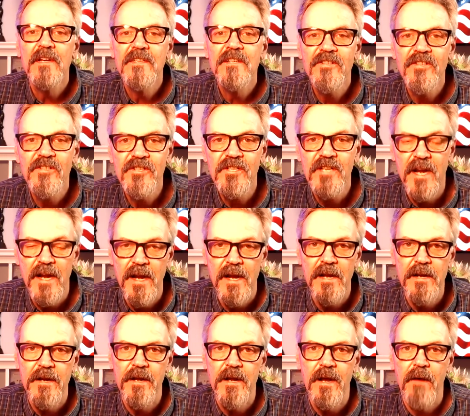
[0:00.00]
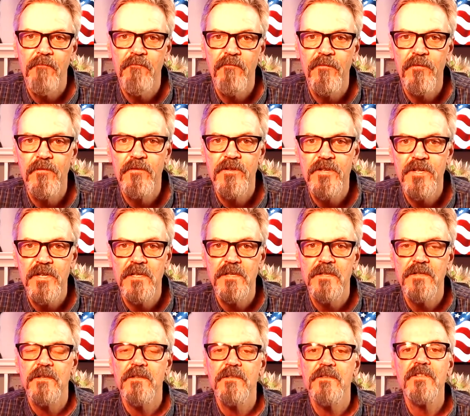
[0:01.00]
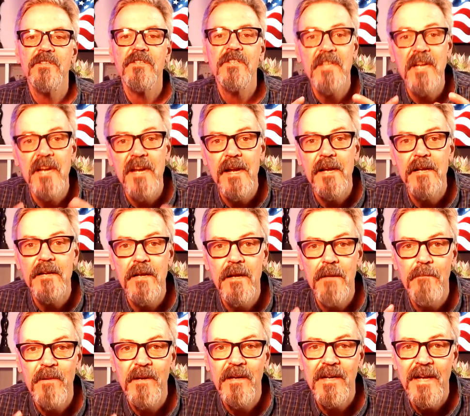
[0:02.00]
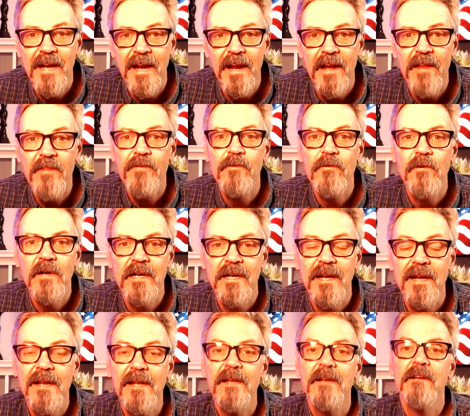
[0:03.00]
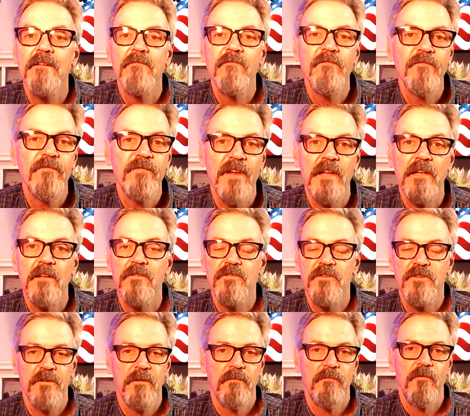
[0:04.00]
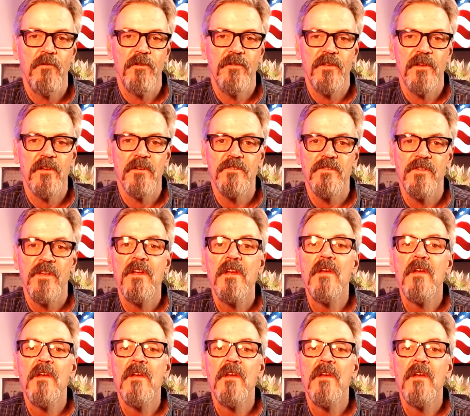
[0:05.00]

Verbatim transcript: Stand up for Jesus. Stand up and gather again and fellowship with us.